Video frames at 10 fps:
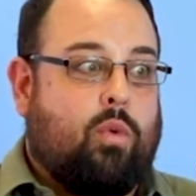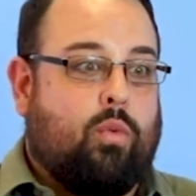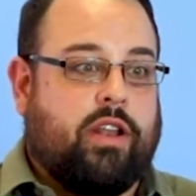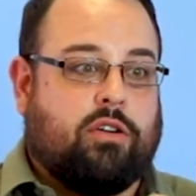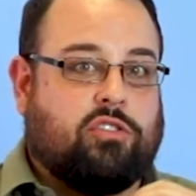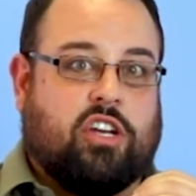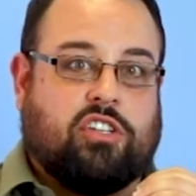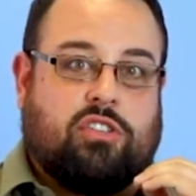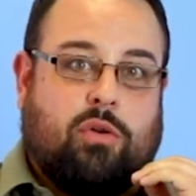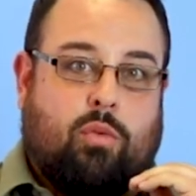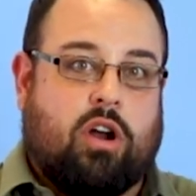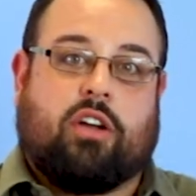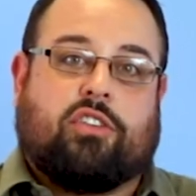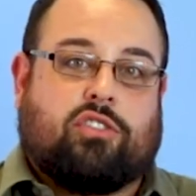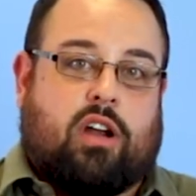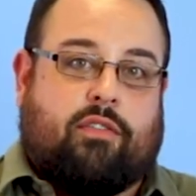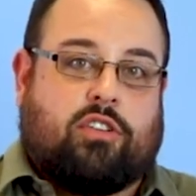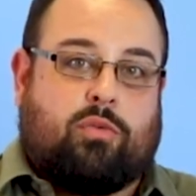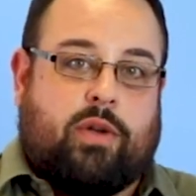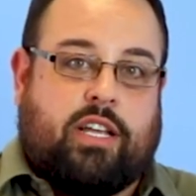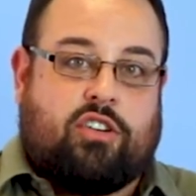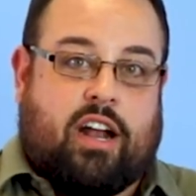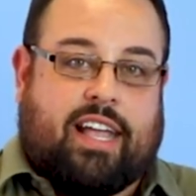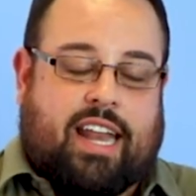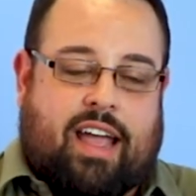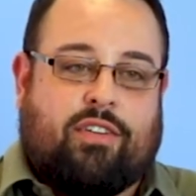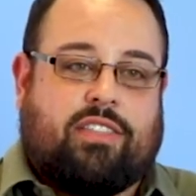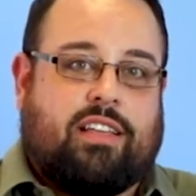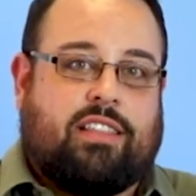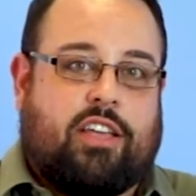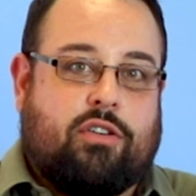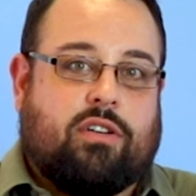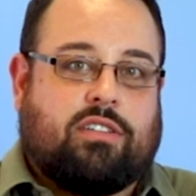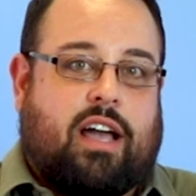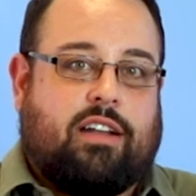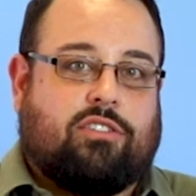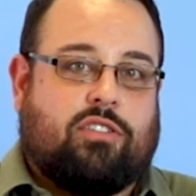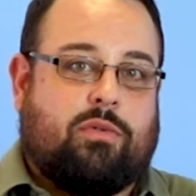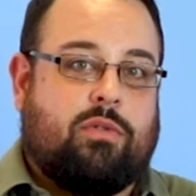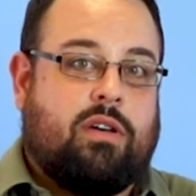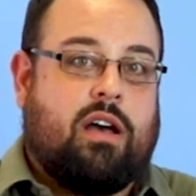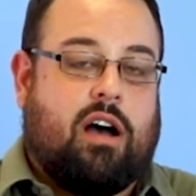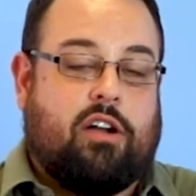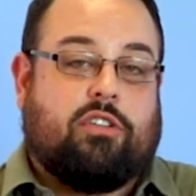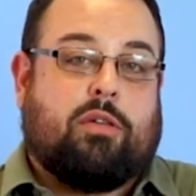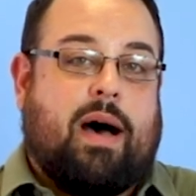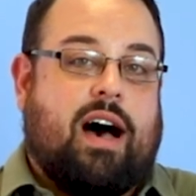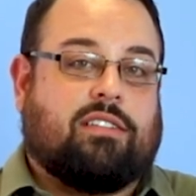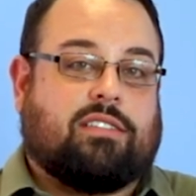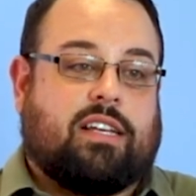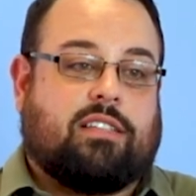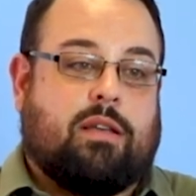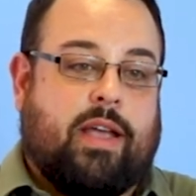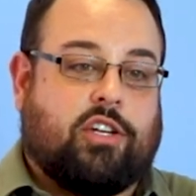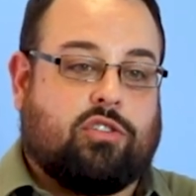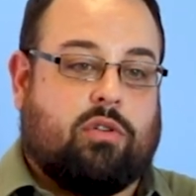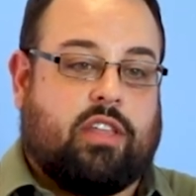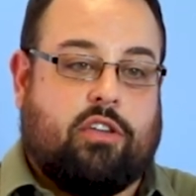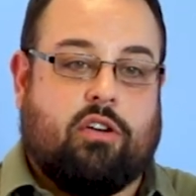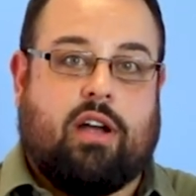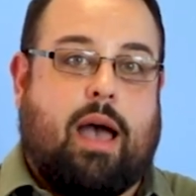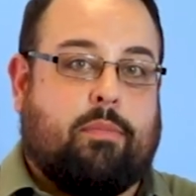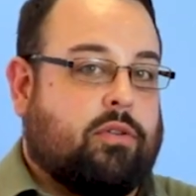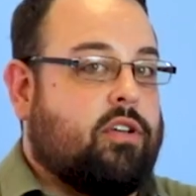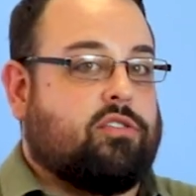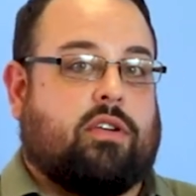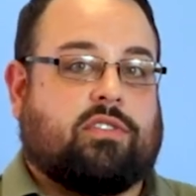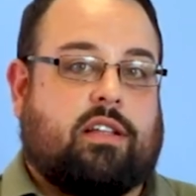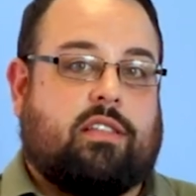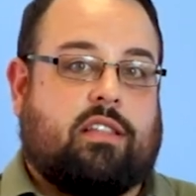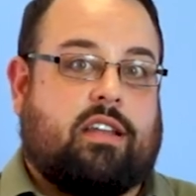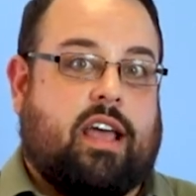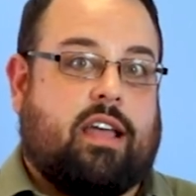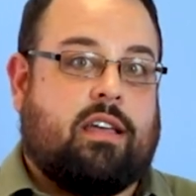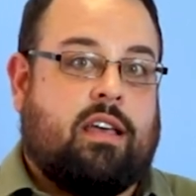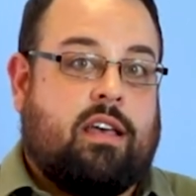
We don't just work on the service. We try to get everything that you're entitled to under the policy to make sure that you're happy with our service at the end of the day.